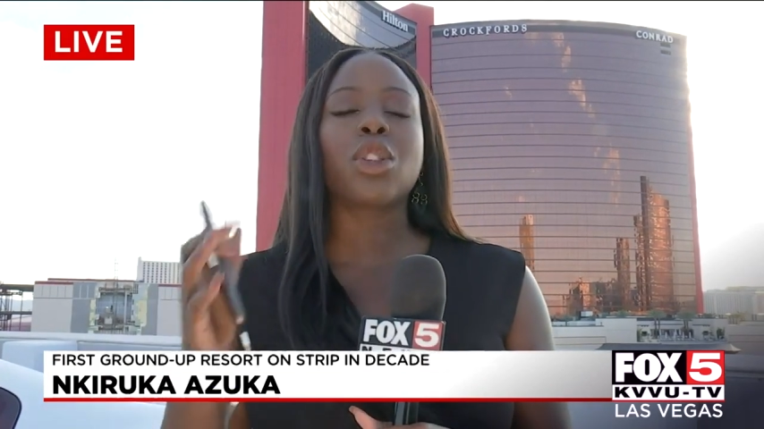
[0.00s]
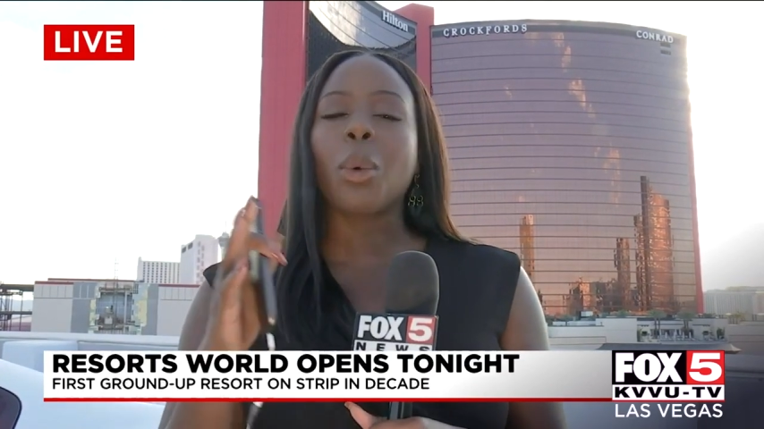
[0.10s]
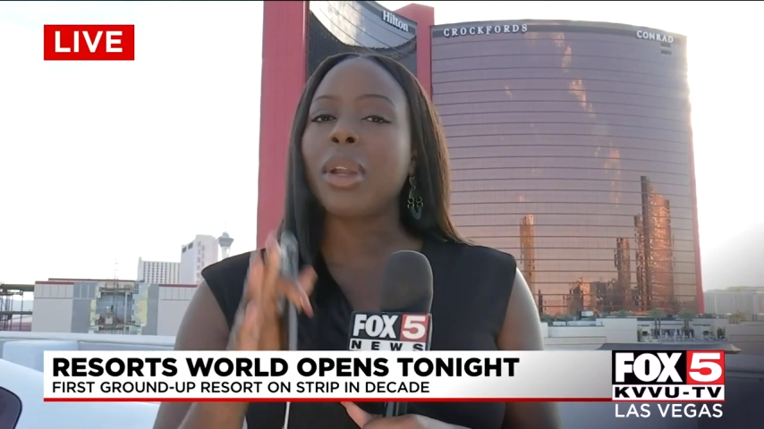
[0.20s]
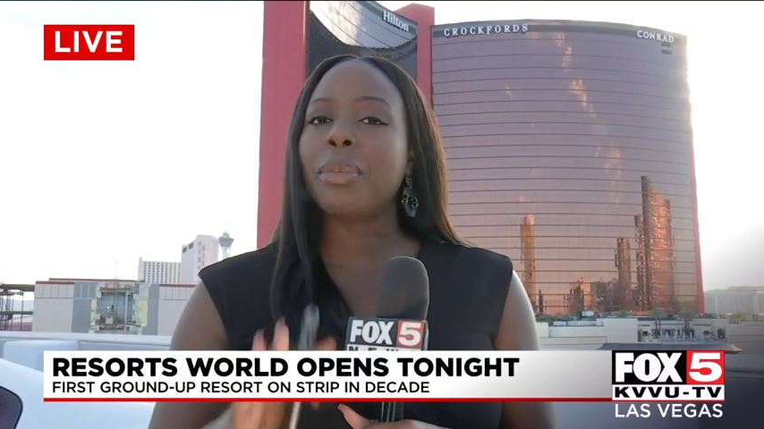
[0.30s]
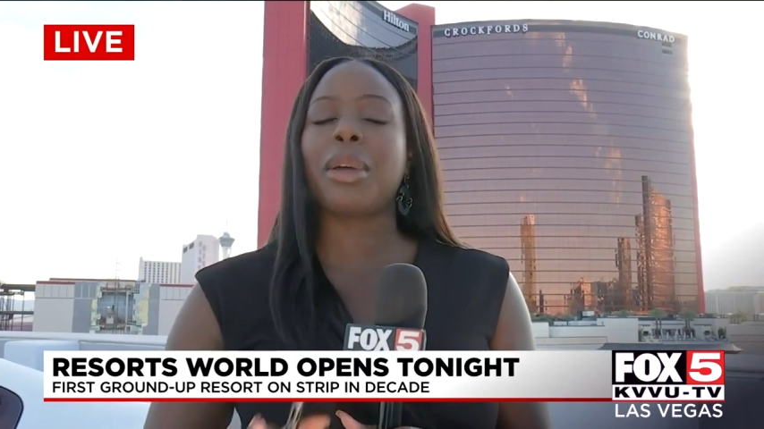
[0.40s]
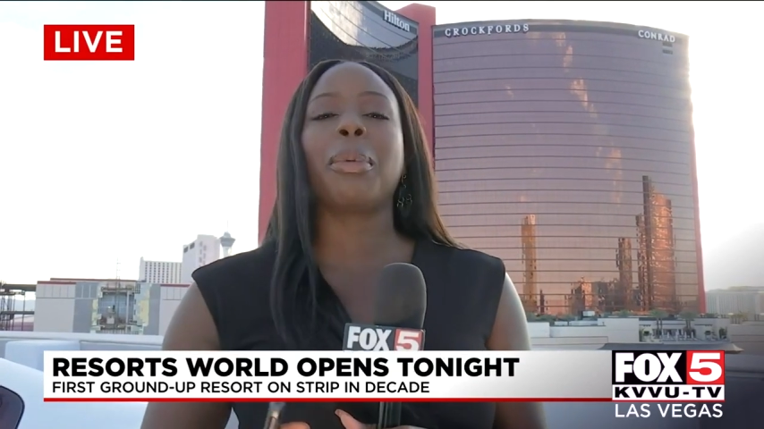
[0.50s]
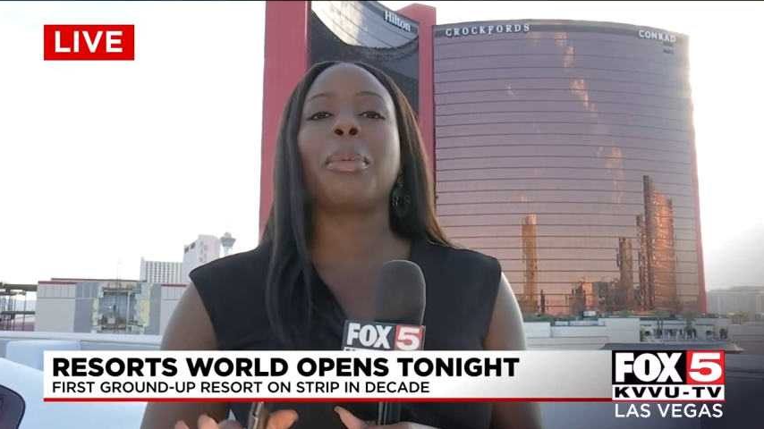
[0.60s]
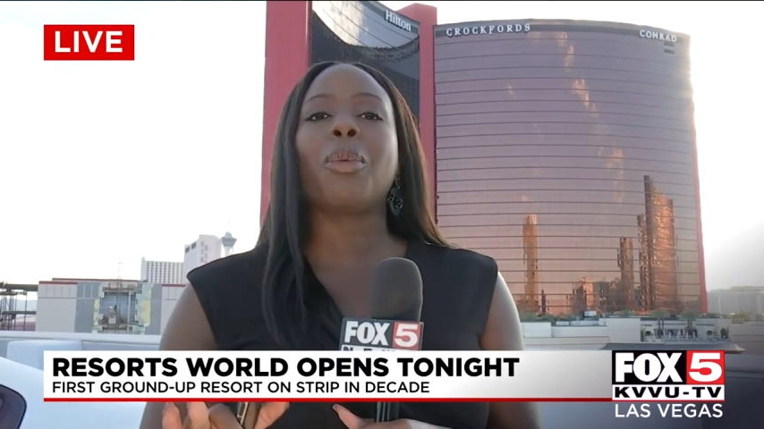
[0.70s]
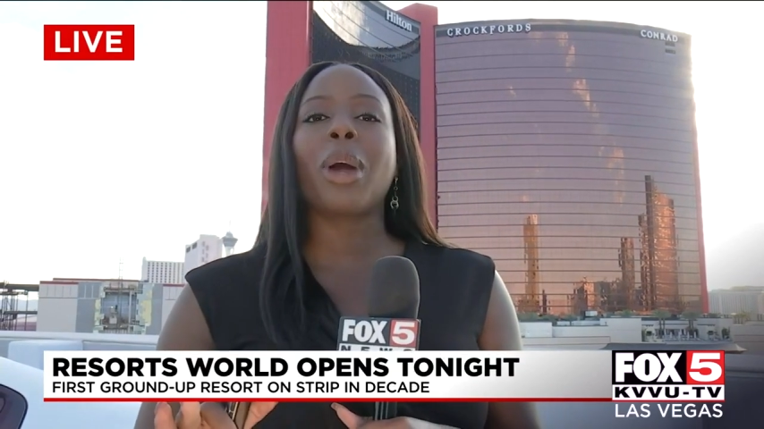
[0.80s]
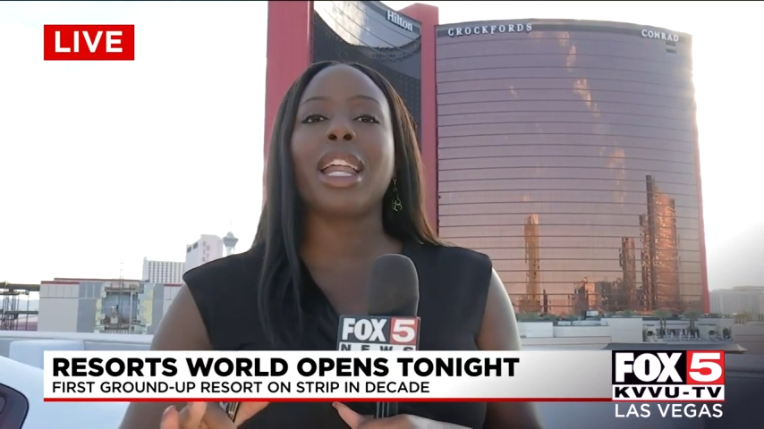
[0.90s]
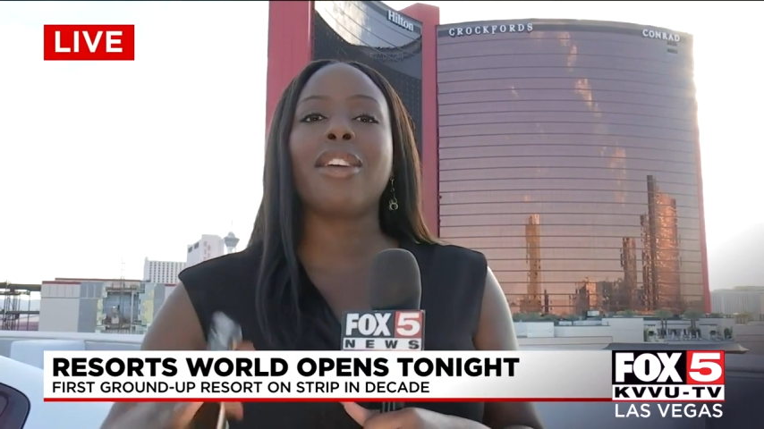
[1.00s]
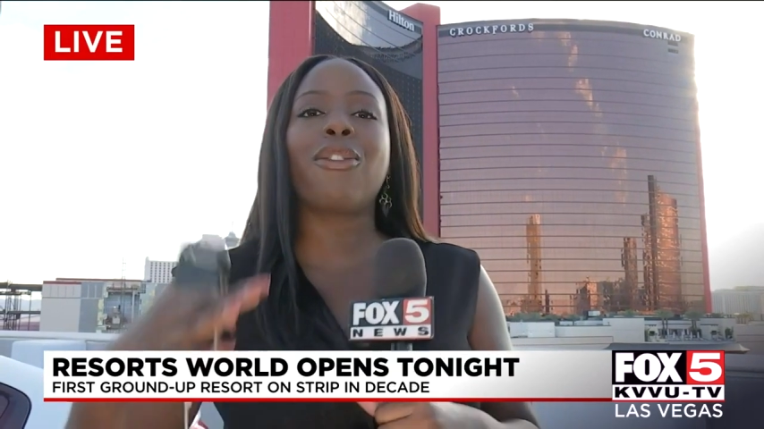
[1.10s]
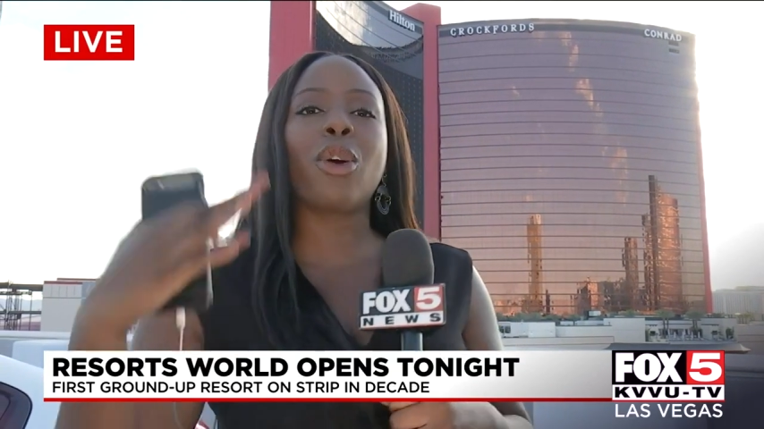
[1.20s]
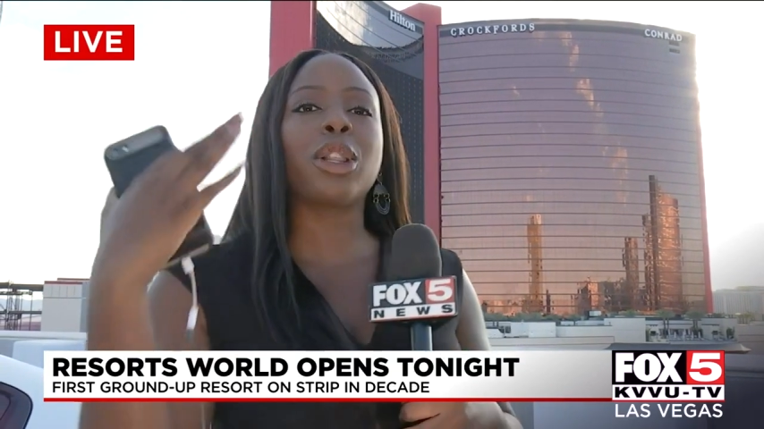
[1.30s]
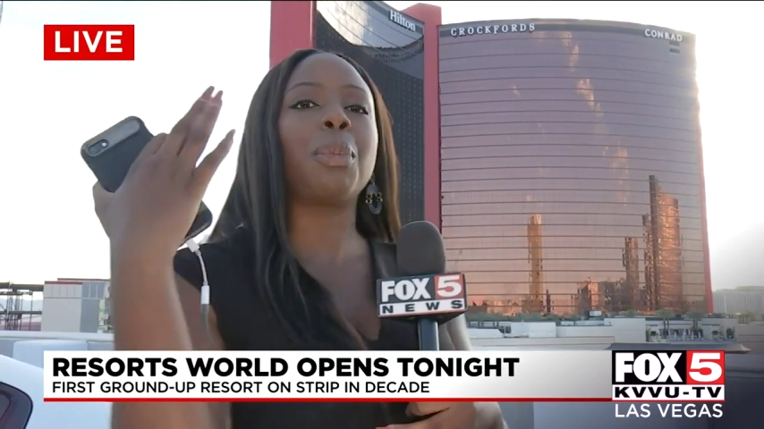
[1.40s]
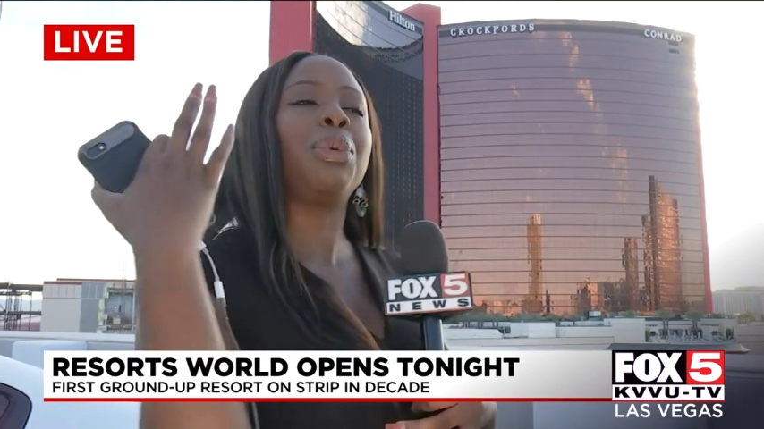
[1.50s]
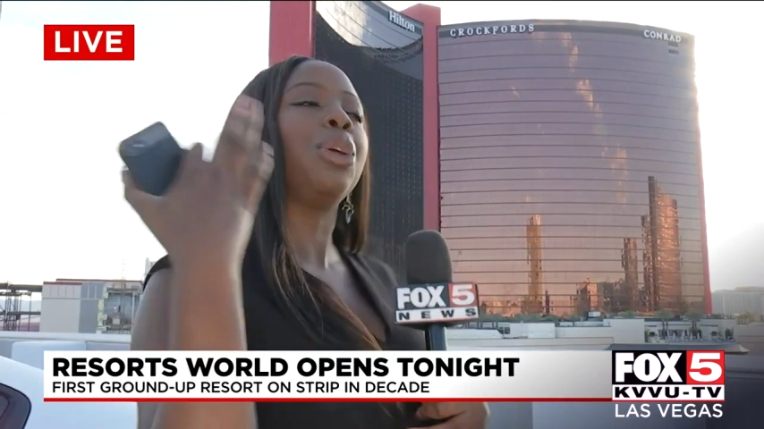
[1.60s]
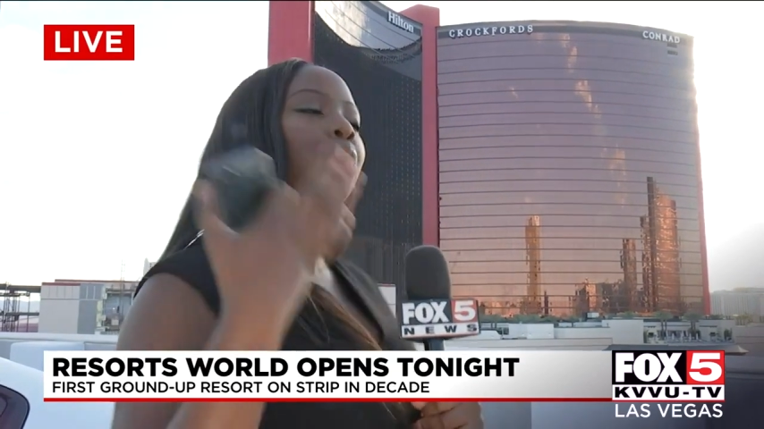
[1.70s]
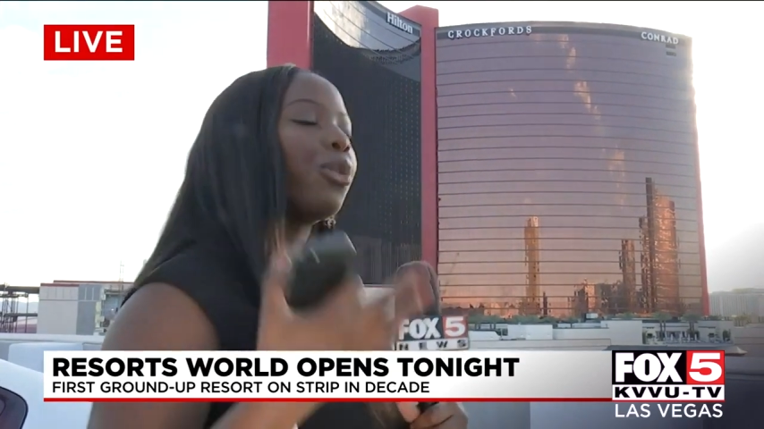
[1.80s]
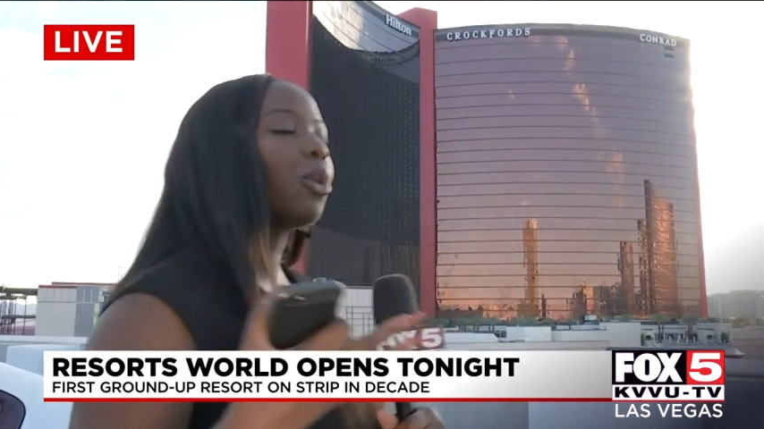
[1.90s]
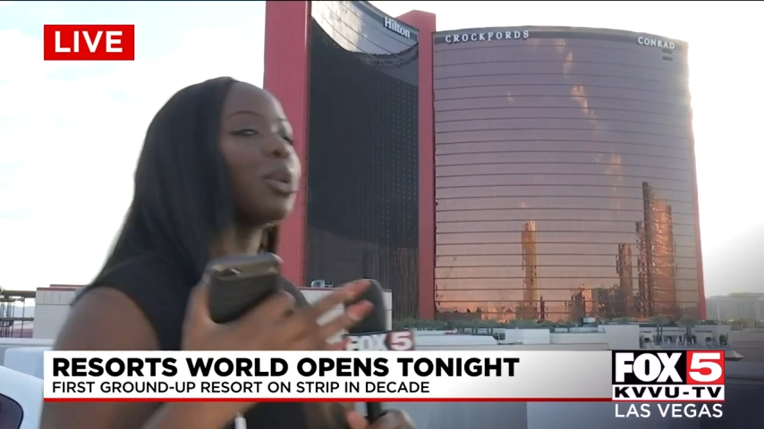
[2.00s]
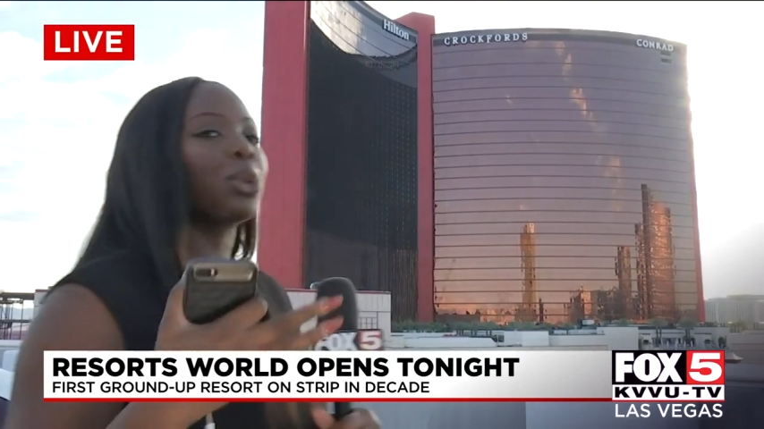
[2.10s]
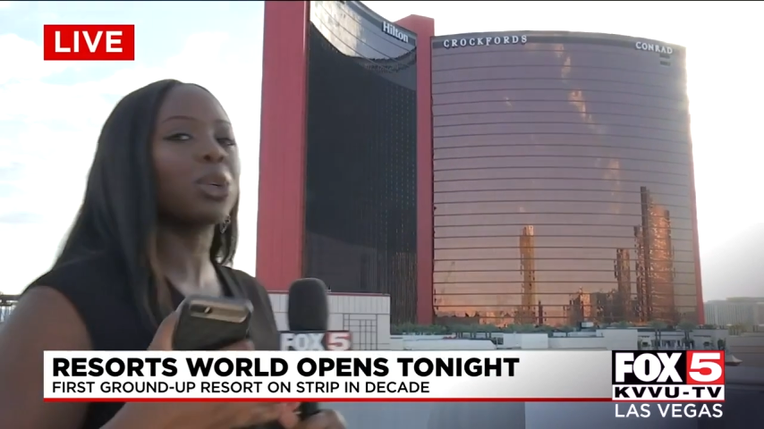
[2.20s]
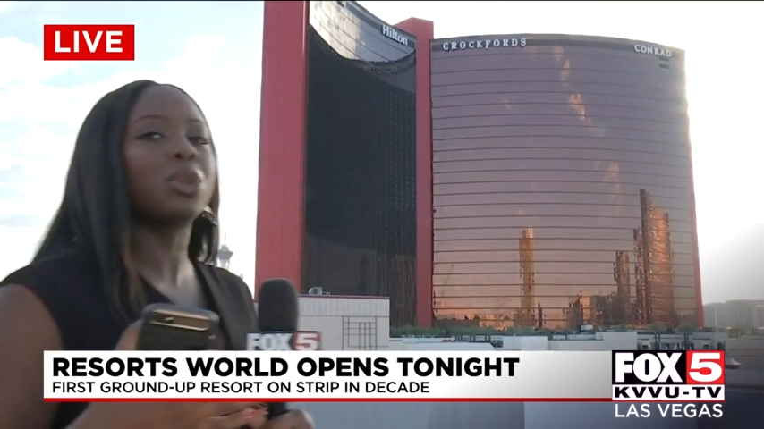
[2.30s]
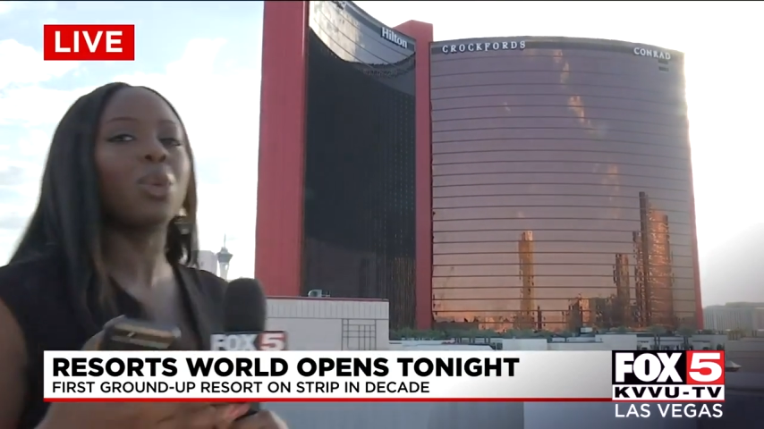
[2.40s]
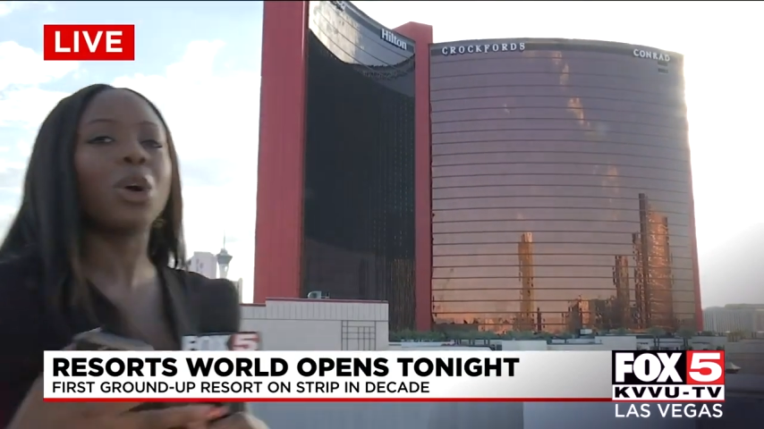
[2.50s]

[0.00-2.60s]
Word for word: So many people have been waiting for the beautiful Resorts